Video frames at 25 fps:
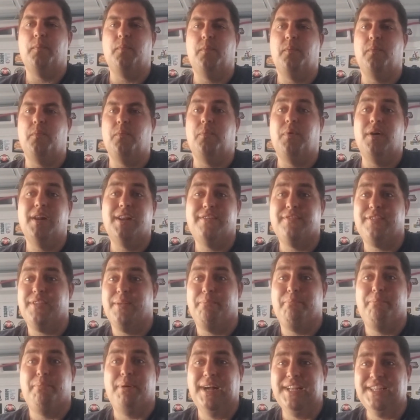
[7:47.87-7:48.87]
whatever the
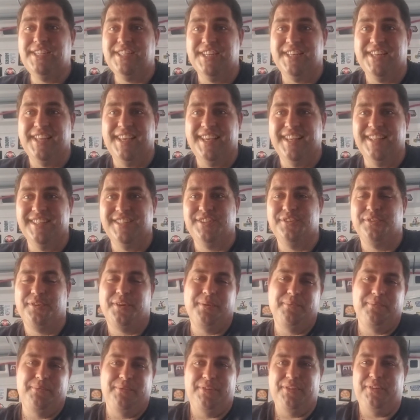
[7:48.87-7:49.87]
budget needs you
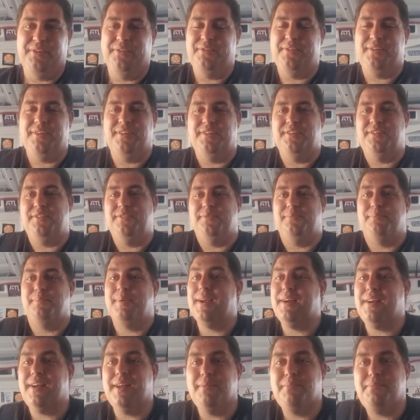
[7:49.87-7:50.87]
can you can do
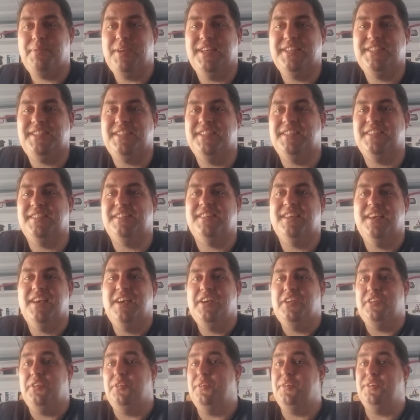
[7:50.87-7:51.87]
period pieces
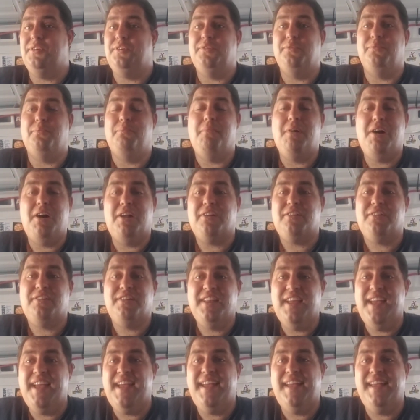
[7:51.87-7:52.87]
you can do modern
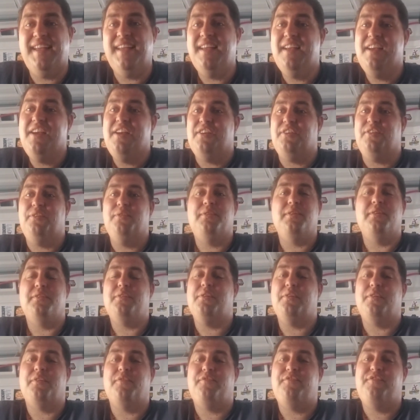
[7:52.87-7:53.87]
day you can
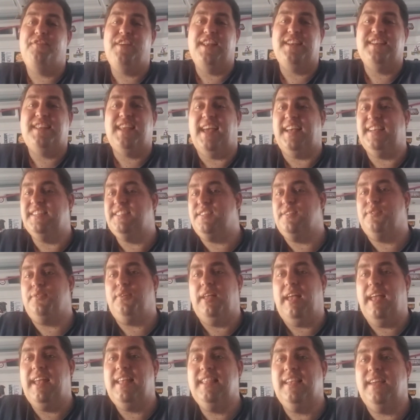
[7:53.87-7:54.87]
go to fantastical
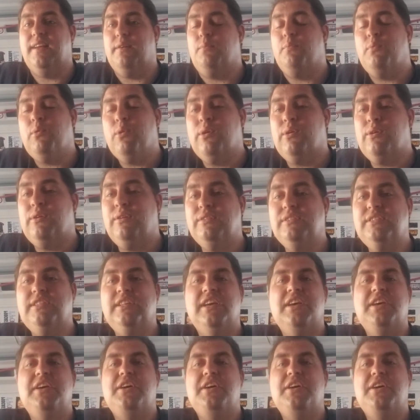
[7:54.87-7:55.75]
alien worlds